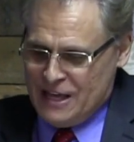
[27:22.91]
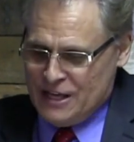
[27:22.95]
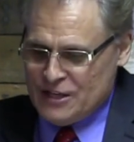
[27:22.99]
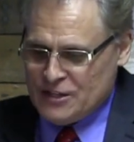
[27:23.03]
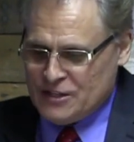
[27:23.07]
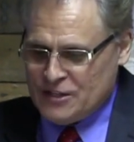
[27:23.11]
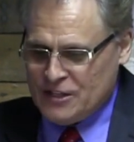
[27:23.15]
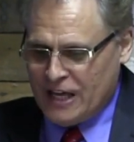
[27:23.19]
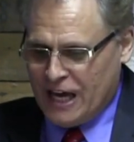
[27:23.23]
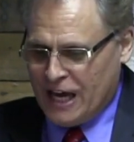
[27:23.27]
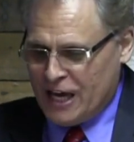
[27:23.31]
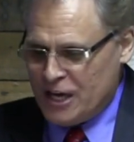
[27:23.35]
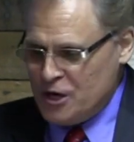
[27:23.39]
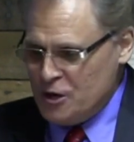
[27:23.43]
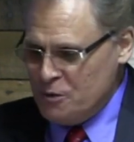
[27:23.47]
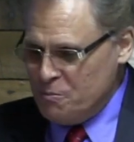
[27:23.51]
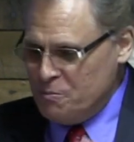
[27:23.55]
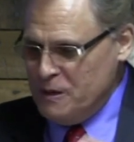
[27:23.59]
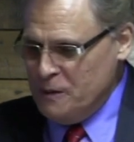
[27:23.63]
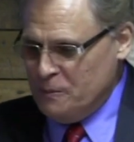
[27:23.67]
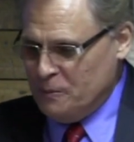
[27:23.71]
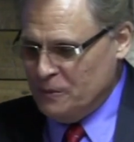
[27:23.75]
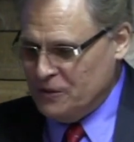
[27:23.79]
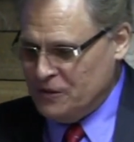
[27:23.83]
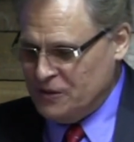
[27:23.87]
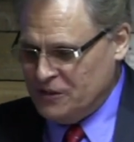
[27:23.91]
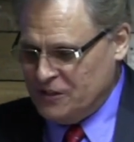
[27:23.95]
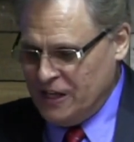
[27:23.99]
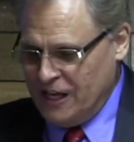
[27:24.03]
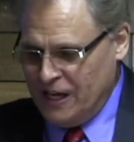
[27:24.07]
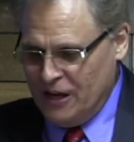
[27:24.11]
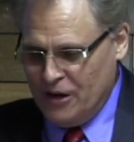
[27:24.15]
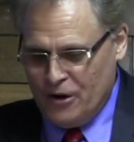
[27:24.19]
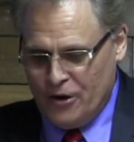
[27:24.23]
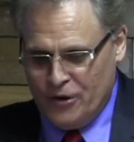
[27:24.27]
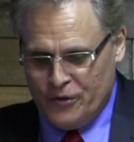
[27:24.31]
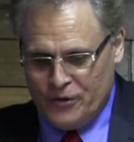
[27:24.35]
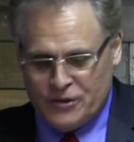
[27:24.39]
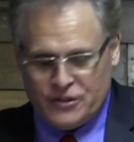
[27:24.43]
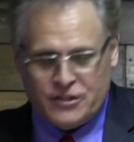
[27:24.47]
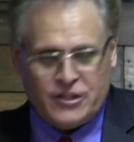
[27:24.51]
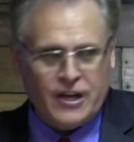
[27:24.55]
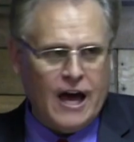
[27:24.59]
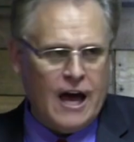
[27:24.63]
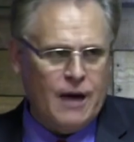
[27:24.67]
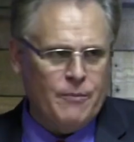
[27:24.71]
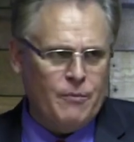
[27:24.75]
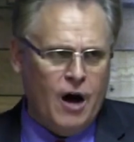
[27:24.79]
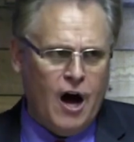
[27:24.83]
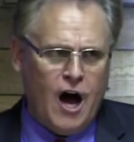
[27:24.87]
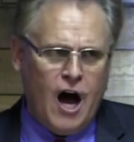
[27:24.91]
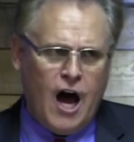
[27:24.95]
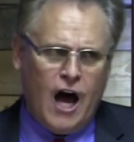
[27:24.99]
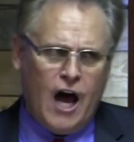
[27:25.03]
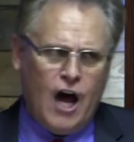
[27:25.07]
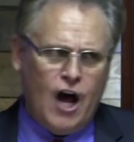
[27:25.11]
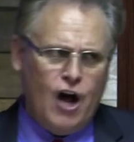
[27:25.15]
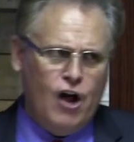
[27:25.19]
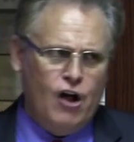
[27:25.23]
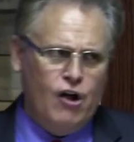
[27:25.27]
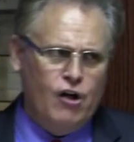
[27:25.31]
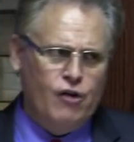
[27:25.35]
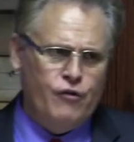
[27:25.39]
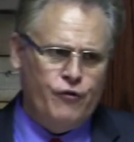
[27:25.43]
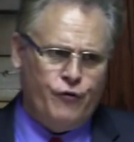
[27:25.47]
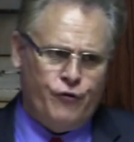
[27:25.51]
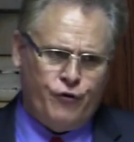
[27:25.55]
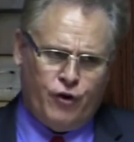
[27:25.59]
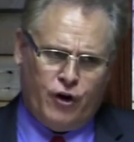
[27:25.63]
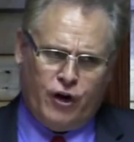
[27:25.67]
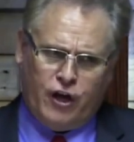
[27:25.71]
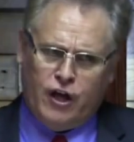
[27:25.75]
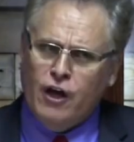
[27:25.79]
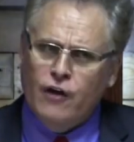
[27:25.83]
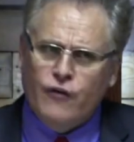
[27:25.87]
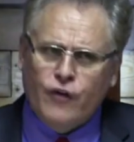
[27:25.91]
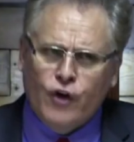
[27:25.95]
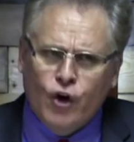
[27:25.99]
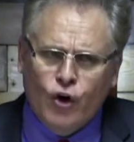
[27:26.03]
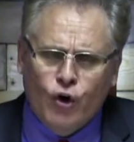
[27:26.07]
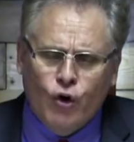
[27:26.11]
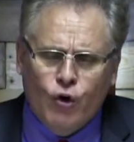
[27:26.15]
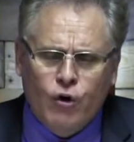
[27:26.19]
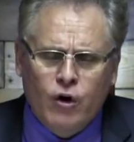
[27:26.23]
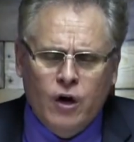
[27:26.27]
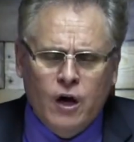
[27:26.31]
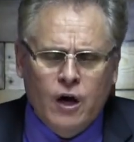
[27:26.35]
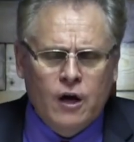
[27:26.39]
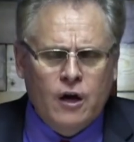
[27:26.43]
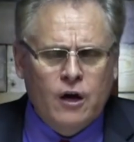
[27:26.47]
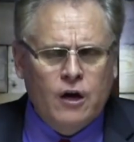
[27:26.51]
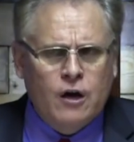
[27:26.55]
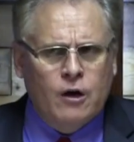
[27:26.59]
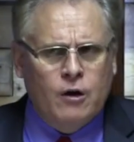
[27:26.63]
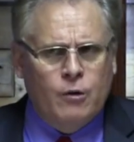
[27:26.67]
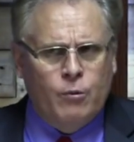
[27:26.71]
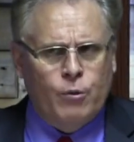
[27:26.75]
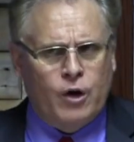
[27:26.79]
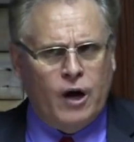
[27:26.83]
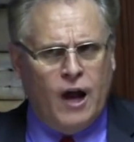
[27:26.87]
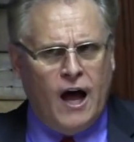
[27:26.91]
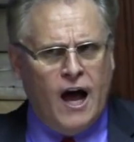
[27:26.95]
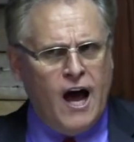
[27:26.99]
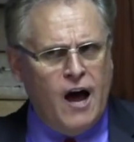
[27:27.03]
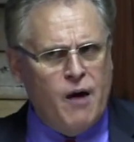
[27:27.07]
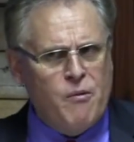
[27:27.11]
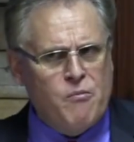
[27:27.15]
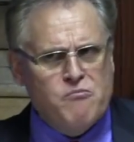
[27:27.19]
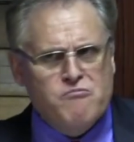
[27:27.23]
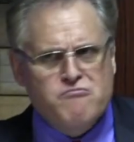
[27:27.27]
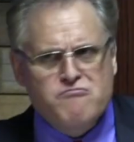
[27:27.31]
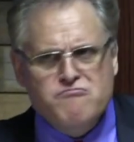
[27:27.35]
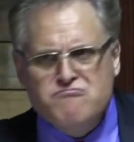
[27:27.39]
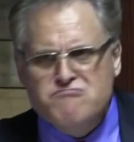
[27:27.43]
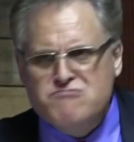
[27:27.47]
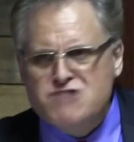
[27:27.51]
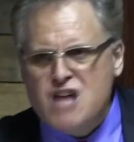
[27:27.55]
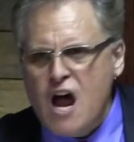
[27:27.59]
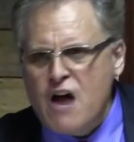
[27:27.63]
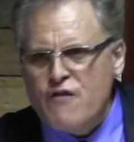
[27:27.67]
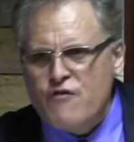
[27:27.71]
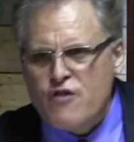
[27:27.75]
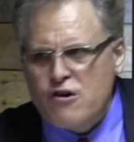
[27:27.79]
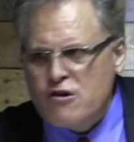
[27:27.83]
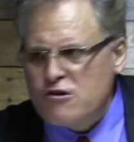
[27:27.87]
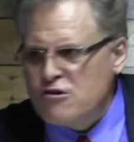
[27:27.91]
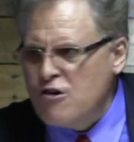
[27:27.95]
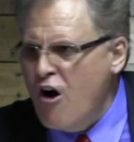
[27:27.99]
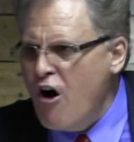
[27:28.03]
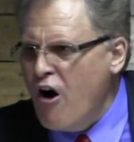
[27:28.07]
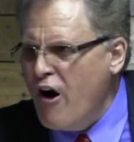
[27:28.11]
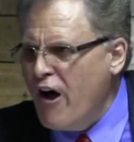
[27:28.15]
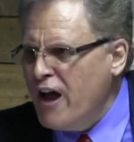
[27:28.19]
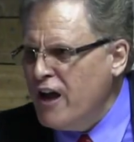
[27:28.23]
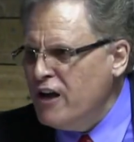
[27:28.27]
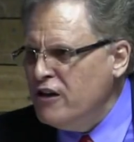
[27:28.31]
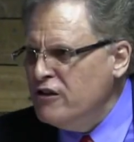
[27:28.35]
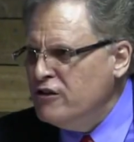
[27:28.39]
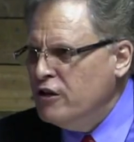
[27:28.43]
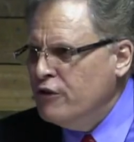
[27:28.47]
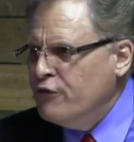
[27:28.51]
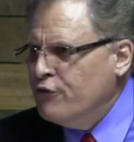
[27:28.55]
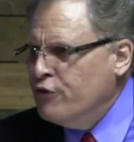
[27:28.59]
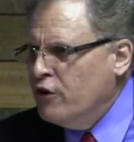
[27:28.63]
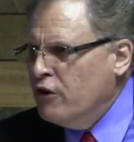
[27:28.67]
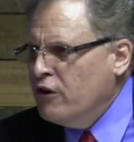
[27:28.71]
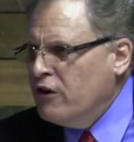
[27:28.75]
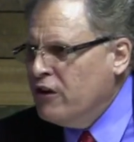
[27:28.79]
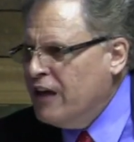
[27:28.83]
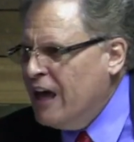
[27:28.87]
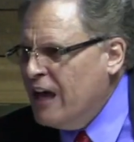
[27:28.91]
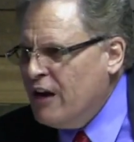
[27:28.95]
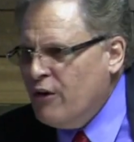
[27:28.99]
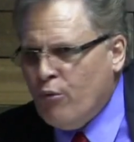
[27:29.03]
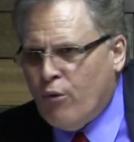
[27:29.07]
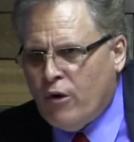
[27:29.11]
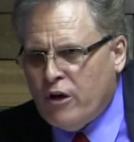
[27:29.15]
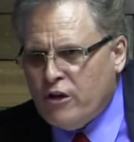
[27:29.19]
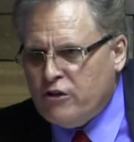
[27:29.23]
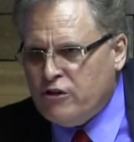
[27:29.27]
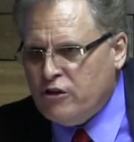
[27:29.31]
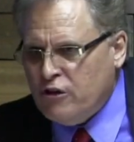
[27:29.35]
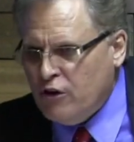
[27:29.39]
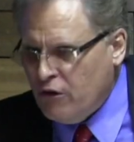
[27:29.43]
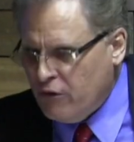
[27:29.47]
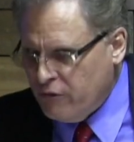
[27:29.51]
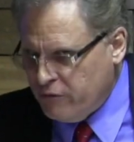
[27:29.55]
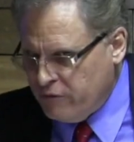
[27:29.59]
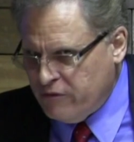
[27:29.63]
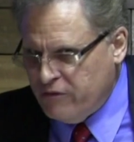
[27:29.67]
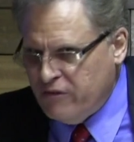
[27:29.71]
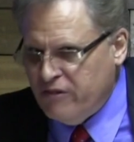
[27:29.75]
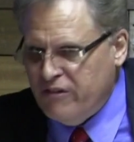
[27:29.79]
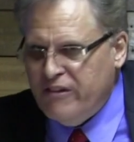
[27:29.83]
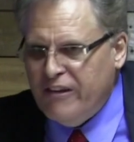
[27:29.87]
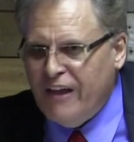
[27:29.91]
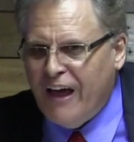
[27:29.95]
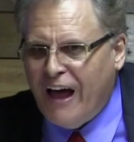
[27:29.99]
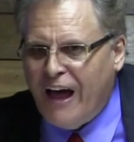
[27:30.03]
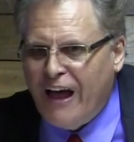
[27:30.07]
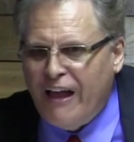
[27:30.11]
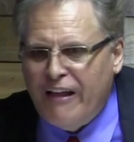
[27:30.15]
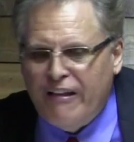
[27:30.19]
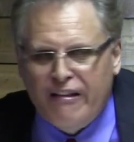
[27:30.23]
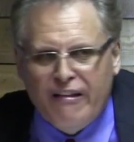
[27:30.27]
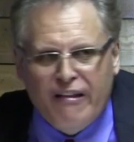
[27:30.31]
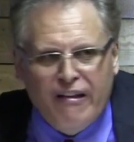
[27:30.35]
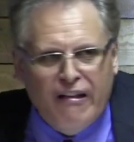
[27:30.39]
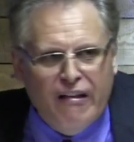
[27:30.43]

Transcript: You see, I hear people say all the time, I'll forgive you but I'm never going to forget what you've done.